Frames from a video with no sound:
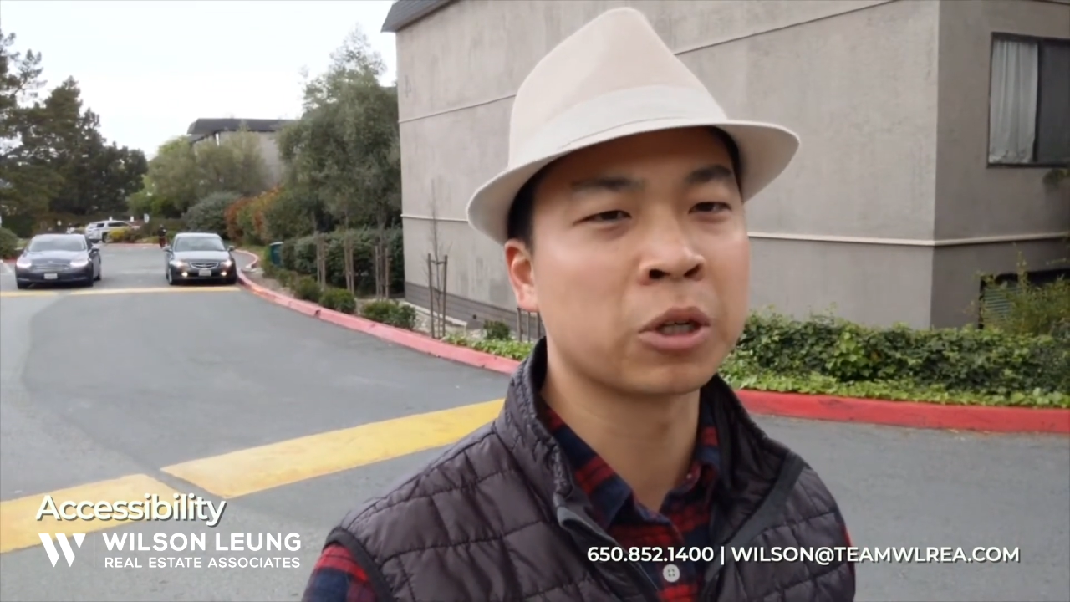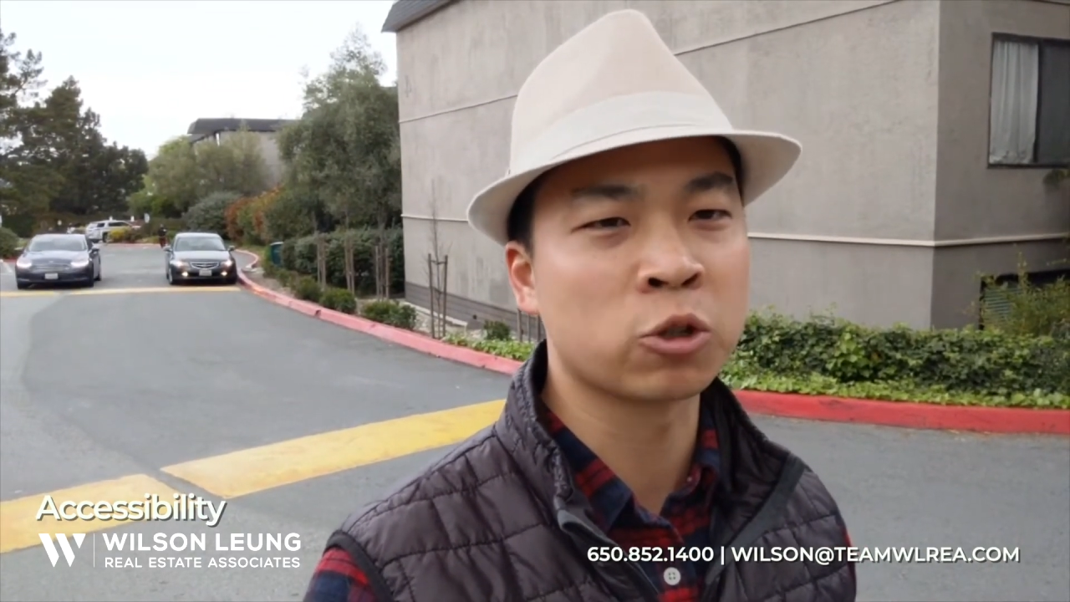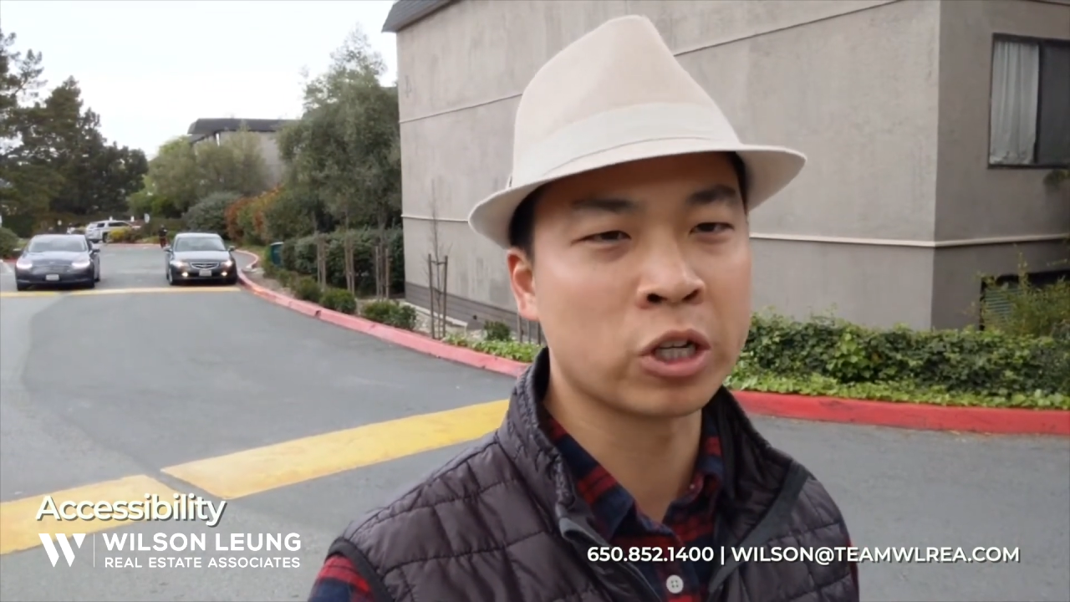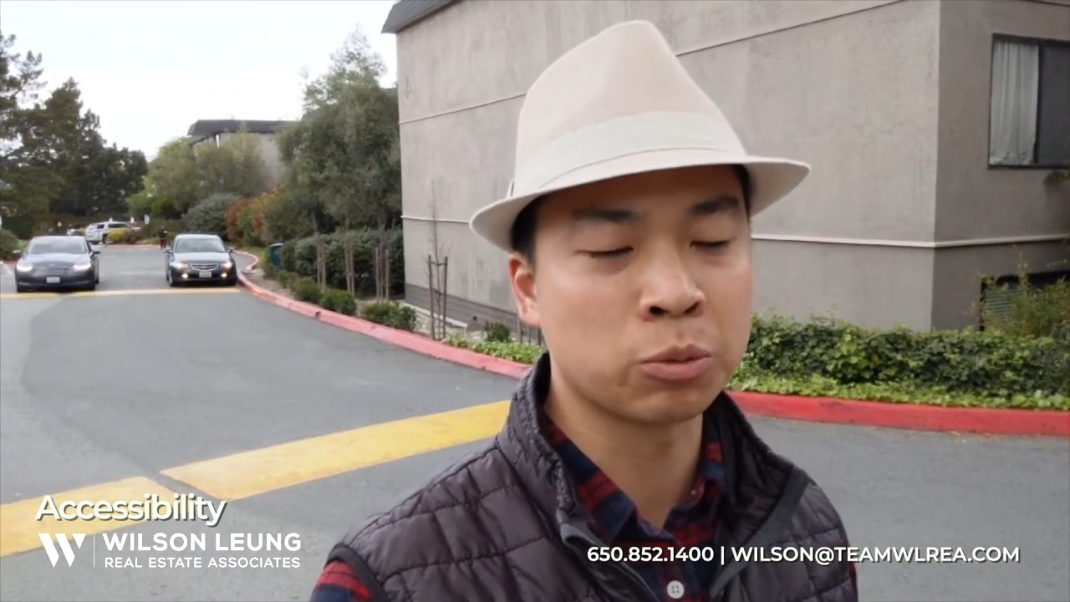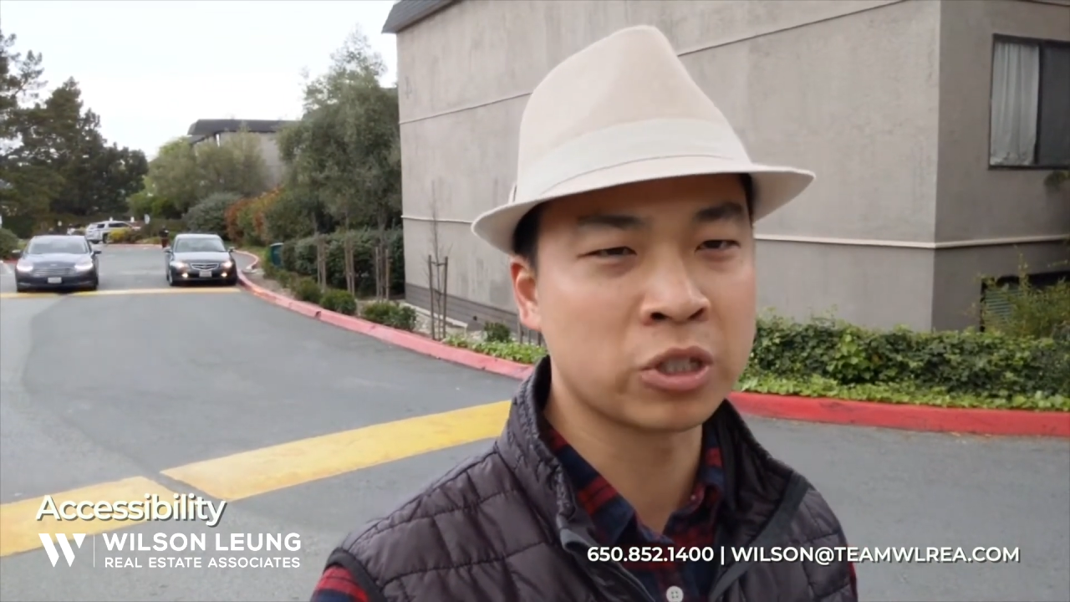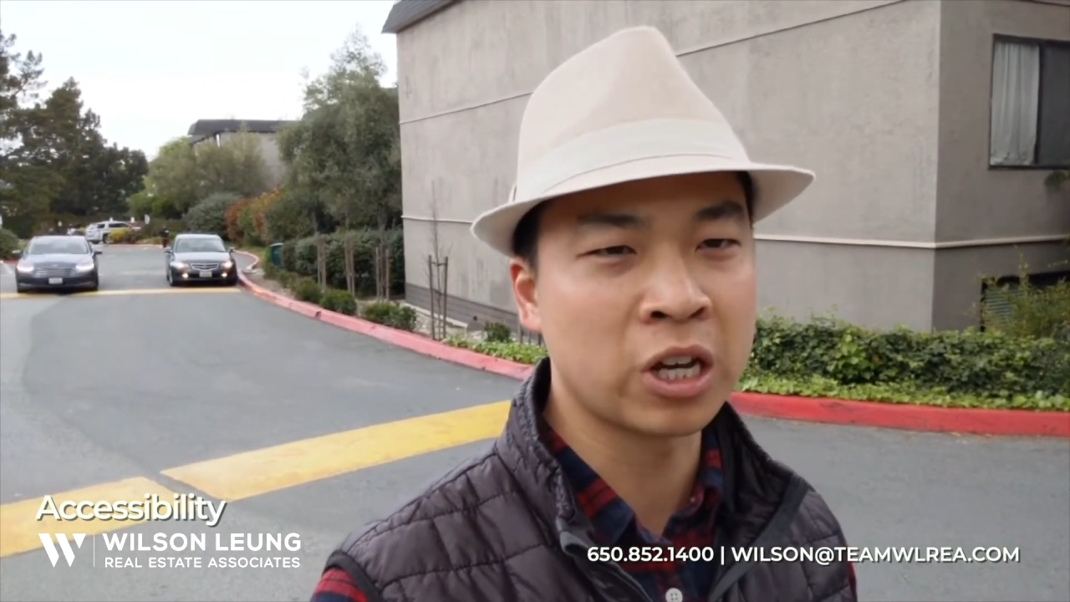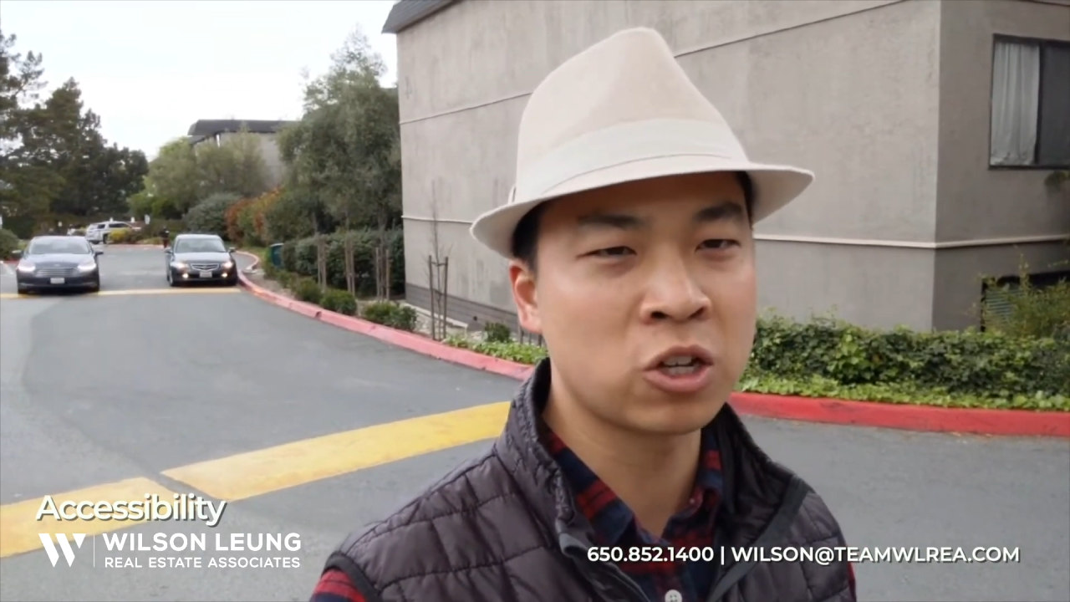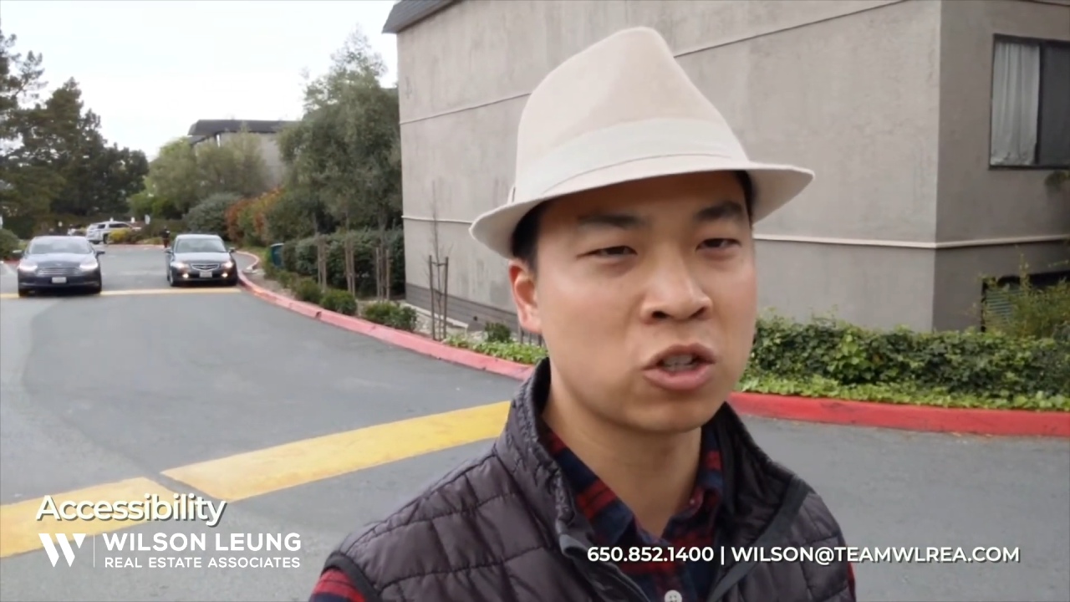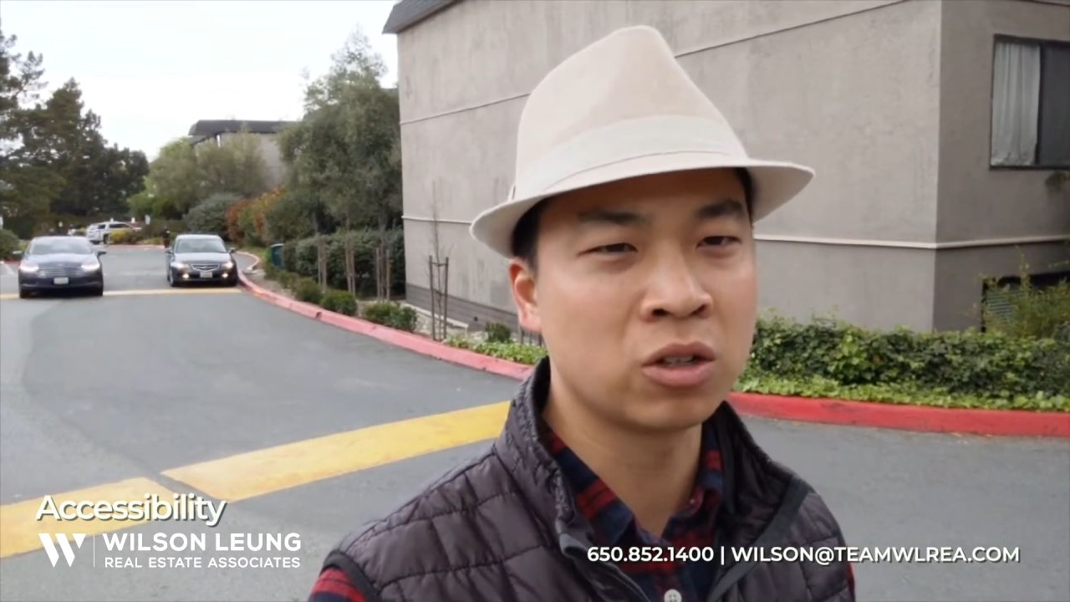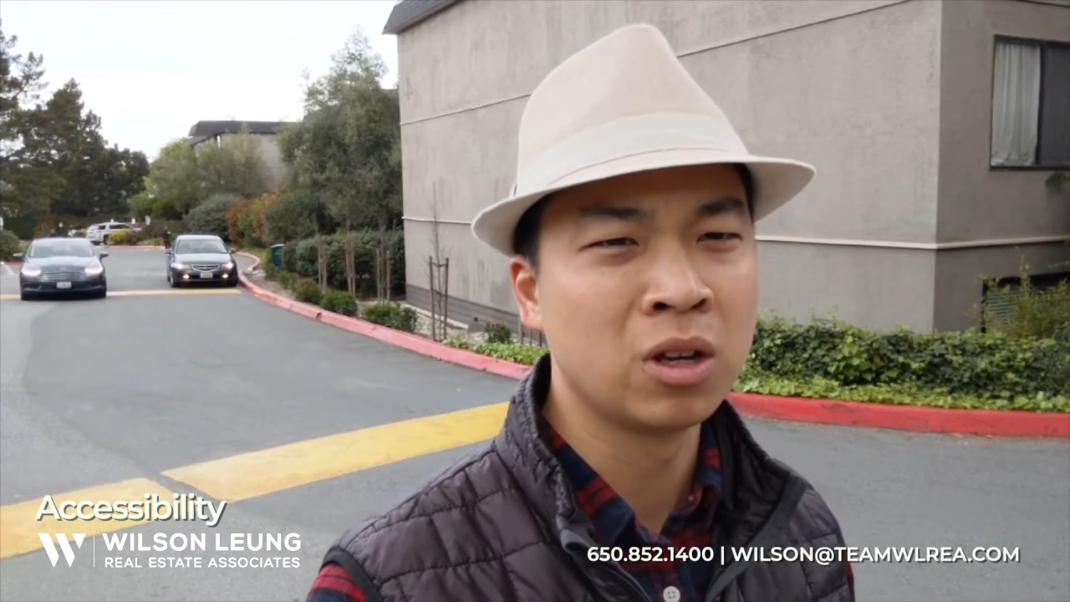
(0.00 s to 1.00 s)

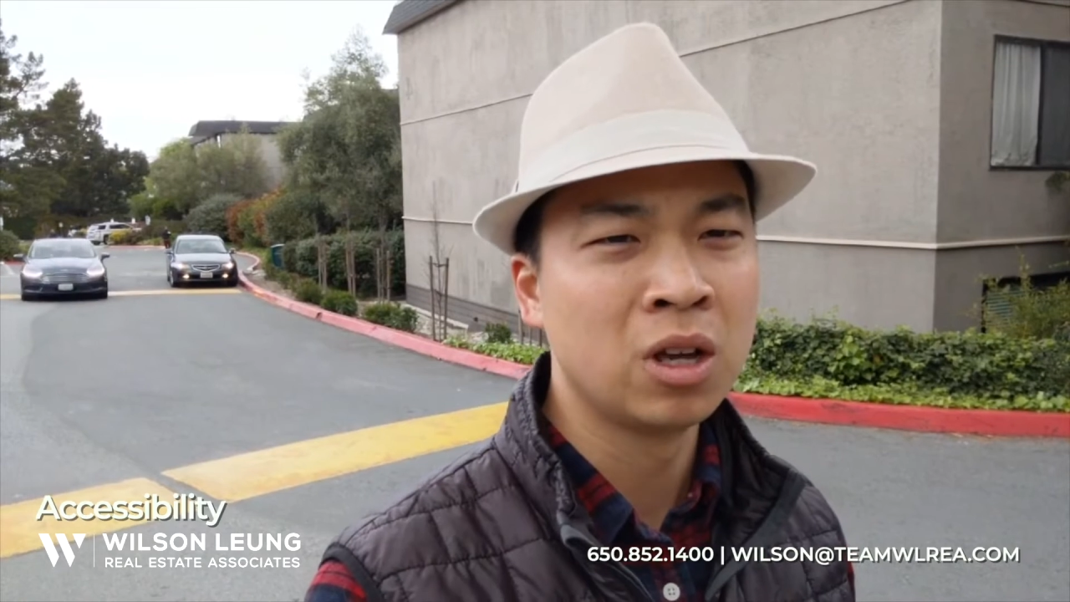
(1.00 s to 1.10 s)
transportation,